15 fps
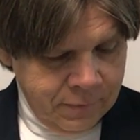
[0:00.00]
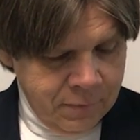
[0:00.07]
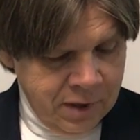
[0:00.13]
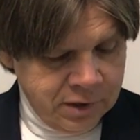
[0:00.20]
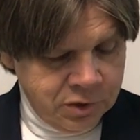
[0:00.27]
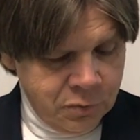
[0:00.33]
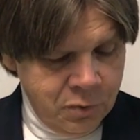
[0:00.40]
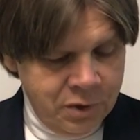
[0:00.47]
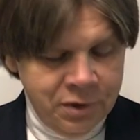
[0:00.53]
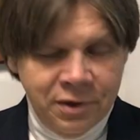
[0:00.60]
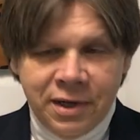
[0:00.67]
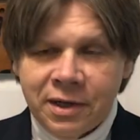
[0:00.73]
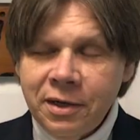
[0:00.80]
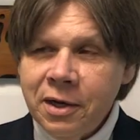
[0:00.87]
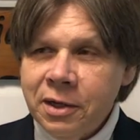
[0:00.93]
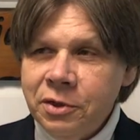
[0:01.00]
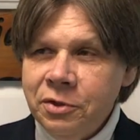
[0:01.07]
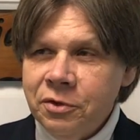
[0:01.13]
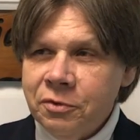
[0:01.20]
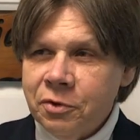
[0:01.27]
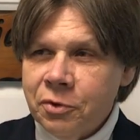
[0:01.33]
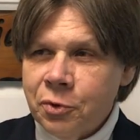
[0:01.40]
Makes you wonder, did God
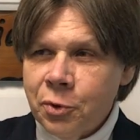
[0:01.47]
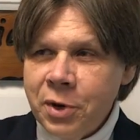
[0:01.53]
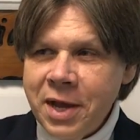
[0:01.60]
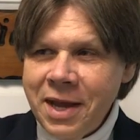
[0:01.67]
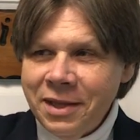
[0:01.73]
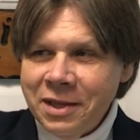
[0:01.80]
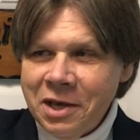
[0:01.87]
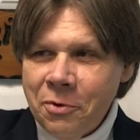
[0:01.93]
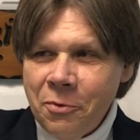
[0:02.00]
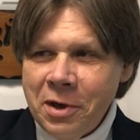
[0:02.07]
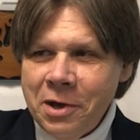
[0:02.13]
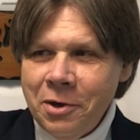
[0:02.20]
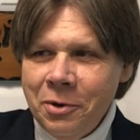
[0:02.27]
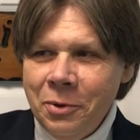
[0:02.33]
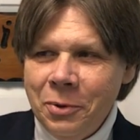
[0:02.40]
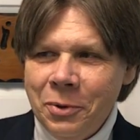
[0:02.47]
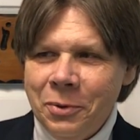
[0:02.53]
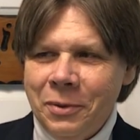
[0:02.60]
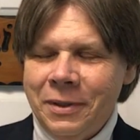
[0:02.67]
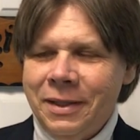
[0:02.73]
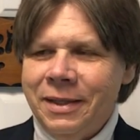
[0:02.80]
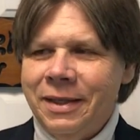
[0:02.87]
just create that well,
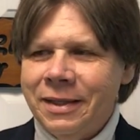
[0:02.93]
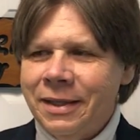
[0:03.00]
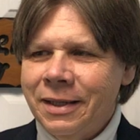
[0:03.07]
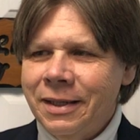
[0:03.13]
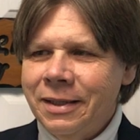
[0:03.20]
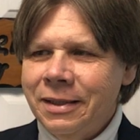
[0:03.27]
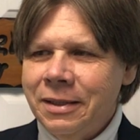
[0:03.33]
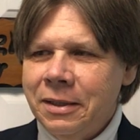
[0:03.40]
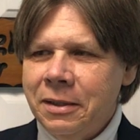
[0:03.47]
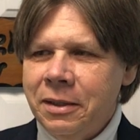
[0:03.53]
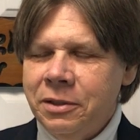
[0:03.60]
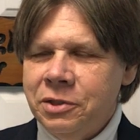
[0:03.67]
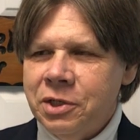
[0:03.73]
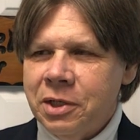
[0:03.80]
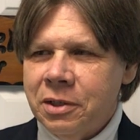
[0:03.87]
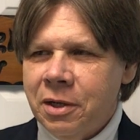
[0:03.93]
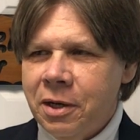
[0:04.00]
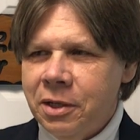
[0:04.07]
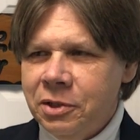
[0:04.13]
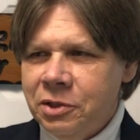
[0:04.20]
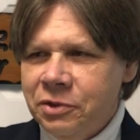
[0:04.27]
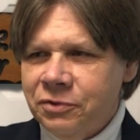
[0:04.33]
or did
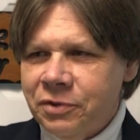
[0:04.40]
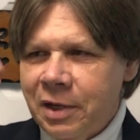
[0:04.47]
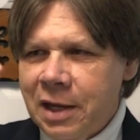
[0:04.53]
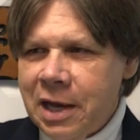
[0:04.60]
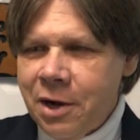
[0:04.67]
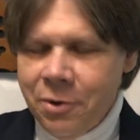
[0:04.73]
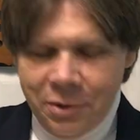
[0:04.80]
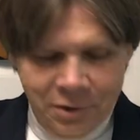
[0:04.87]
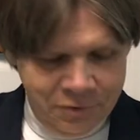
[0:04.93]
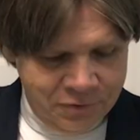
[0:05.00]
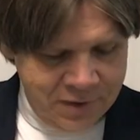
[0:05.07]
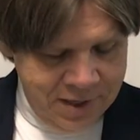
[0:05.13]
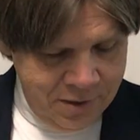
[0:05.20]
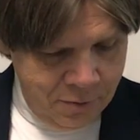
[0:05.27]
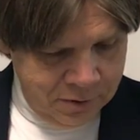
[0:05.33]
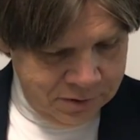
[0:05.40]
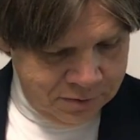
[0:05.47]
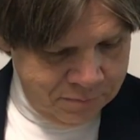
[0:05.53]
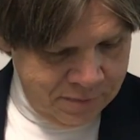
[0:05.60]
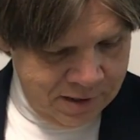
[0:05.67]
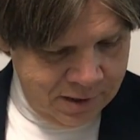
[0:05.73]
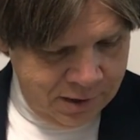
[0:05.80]
God just allow her to see what's
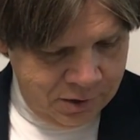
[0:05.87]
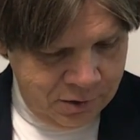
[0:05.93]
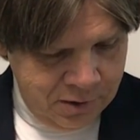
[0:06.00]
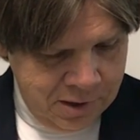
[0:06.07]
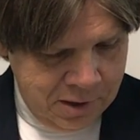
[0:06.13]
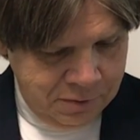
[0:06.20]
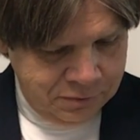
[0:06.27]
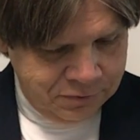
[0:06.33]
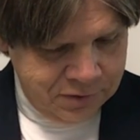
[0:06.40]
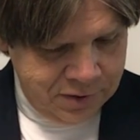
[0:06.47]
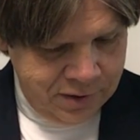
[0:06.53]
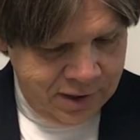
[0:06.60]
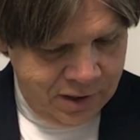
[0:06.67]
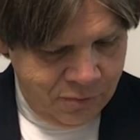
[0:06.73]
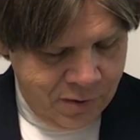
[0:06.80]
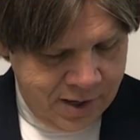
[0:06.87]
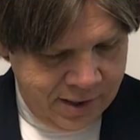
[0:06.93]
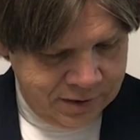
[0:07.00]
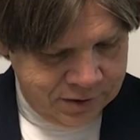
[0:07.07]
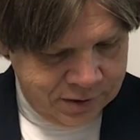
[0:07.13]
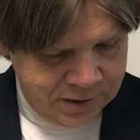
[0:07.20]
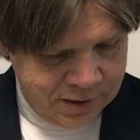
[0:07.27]
been under her nose there anyway?